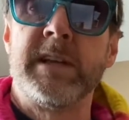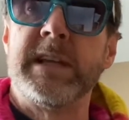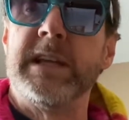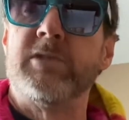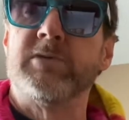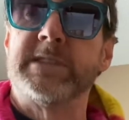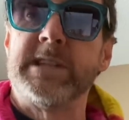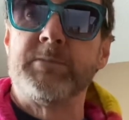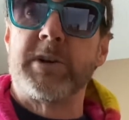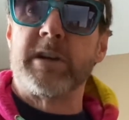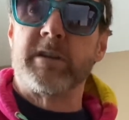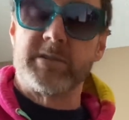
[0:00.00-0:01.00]
equals E
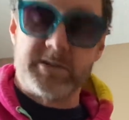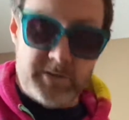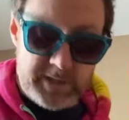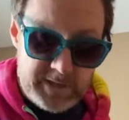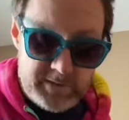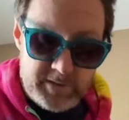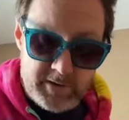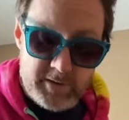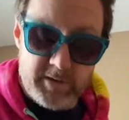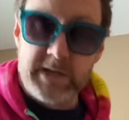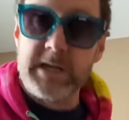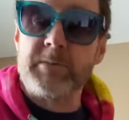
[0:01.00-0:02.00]
minor. So you can do
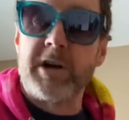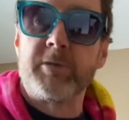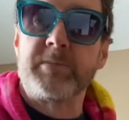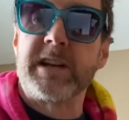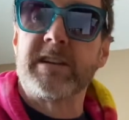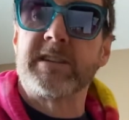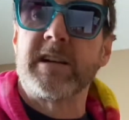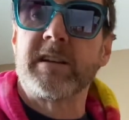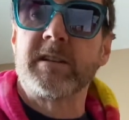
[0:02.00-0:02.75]
your E minor pentatonic